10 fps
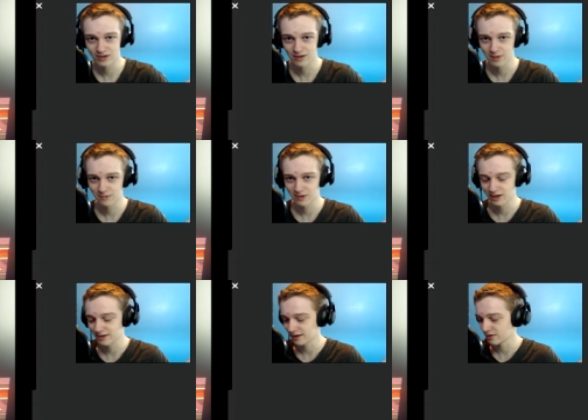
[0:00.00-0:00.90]
they've been
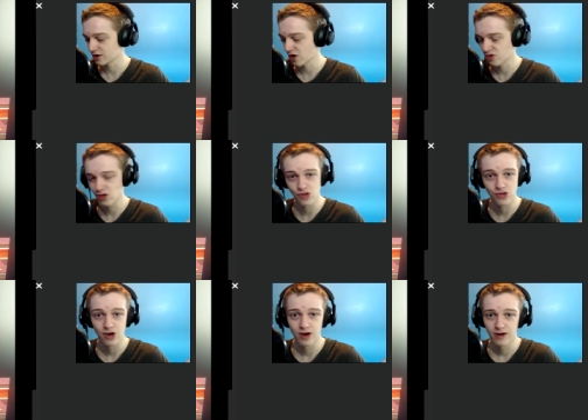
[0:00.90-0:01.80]
releasing classes
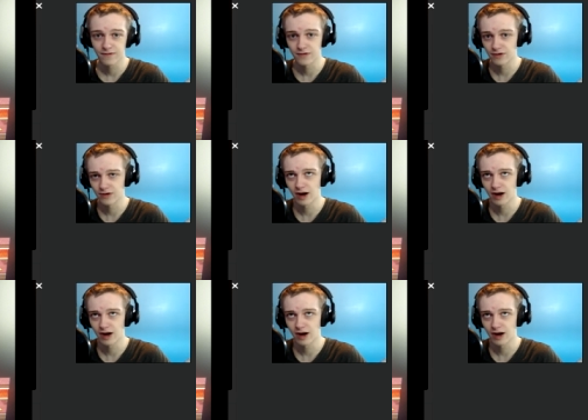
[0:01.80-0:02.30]
for